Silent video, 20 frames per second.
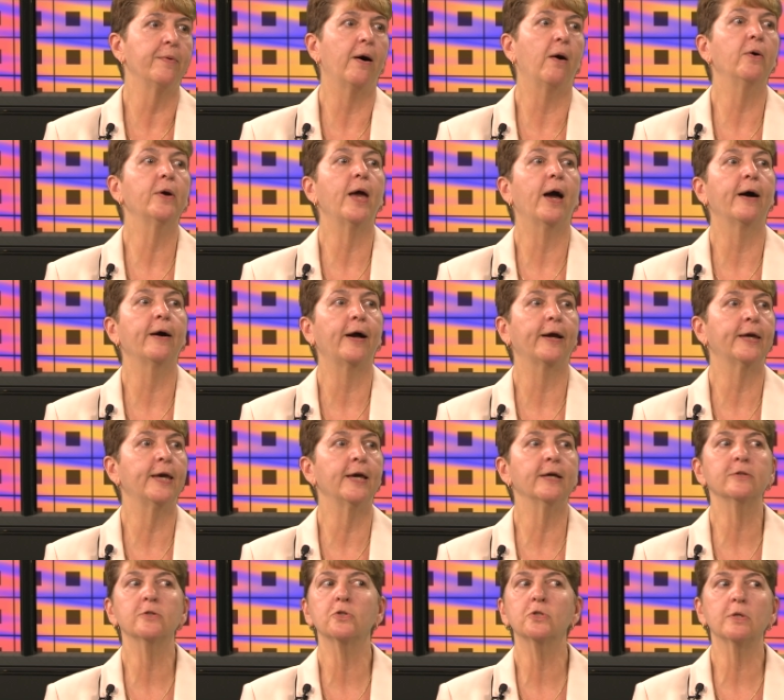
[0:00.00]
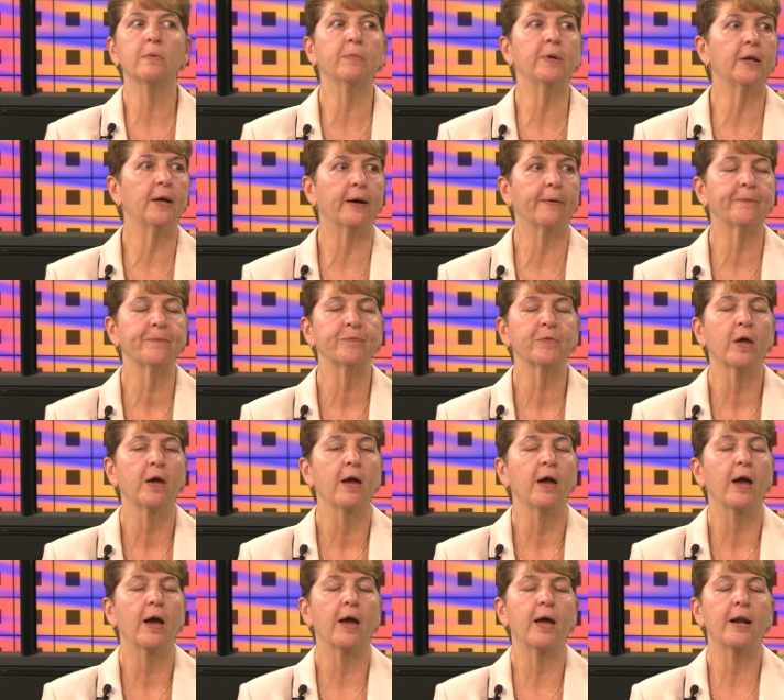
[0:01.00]
Oh yeah, I canceled somebody,
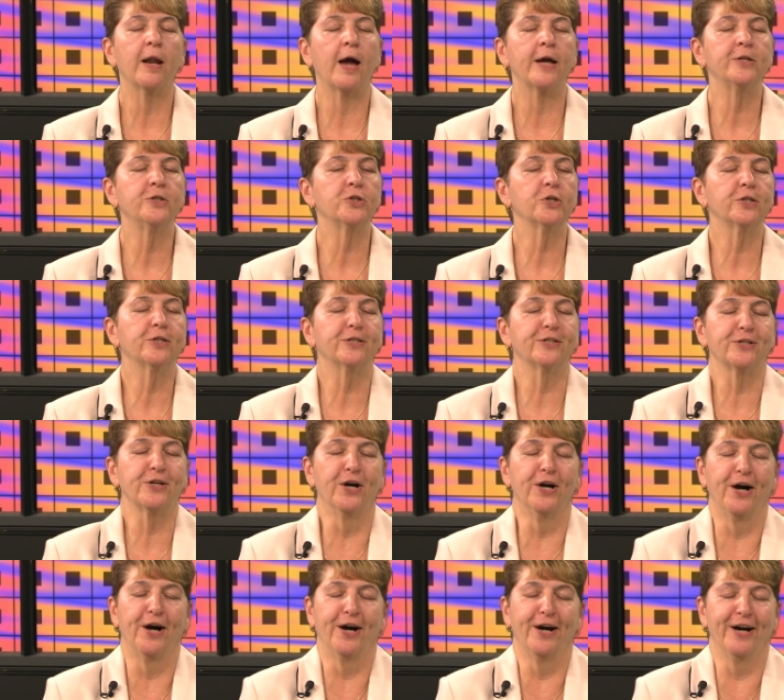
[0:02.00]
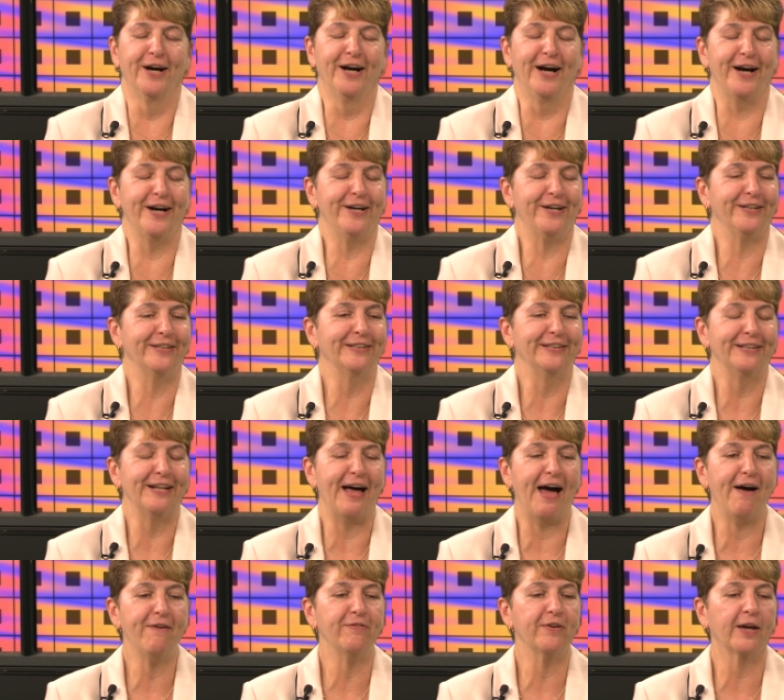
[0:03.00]
and I just started
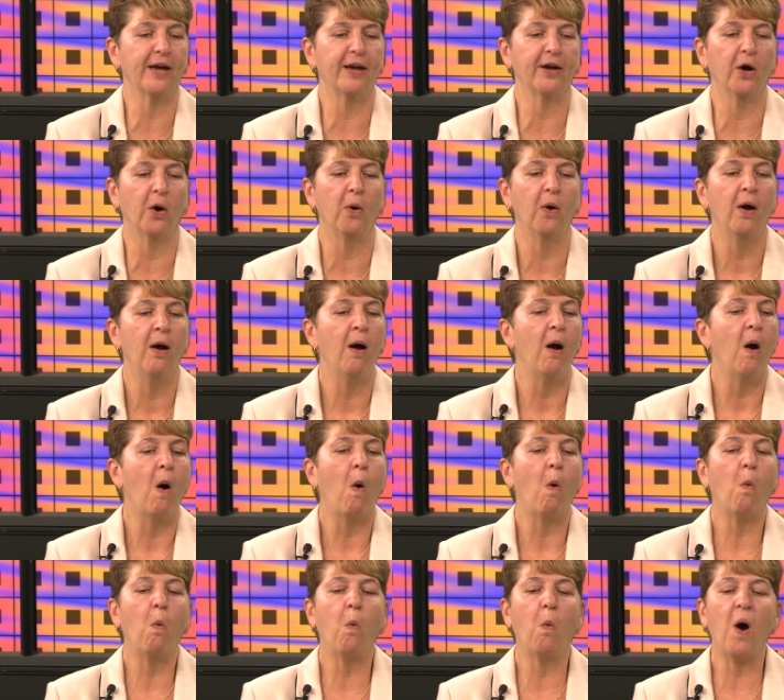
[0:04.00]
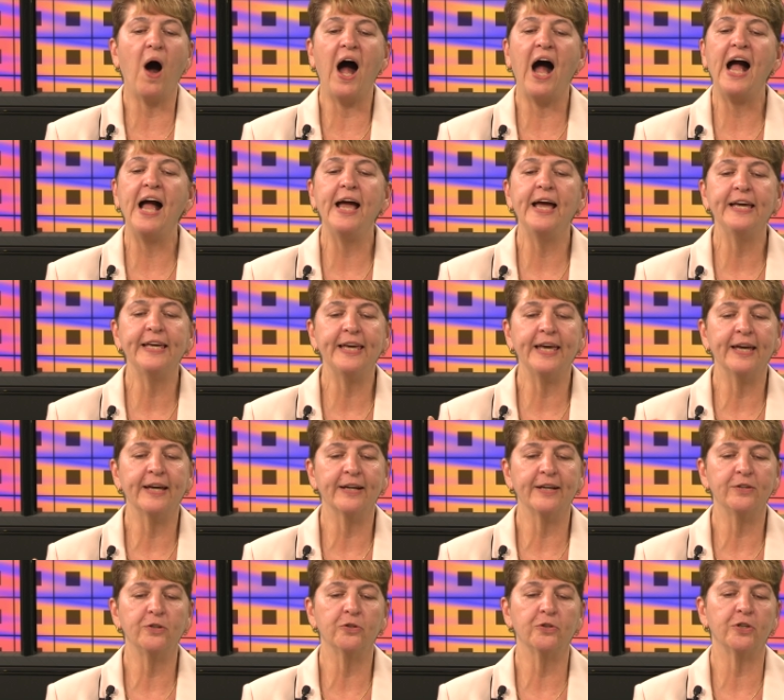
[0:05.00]
laughing. I go, why
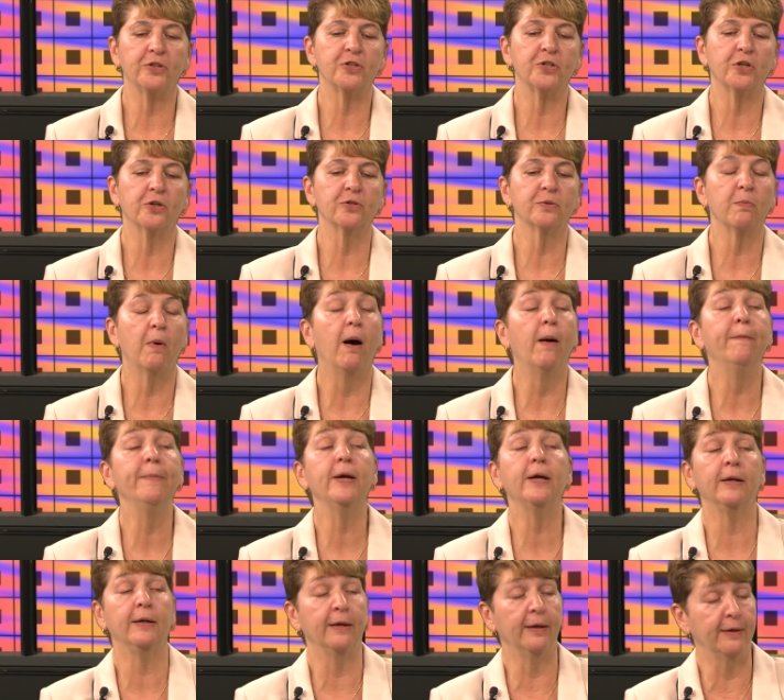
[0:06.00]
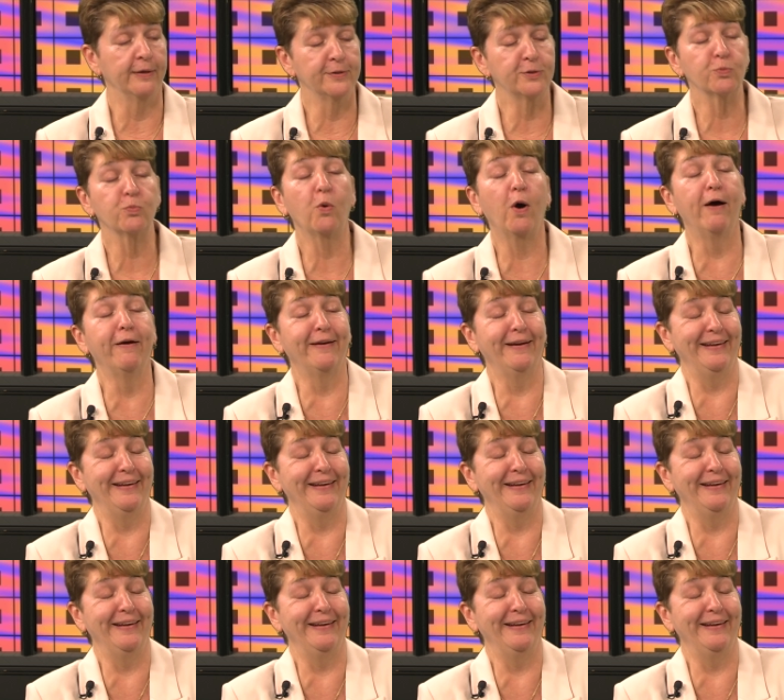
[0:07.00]
can't I do this? She goes, Mom, it is what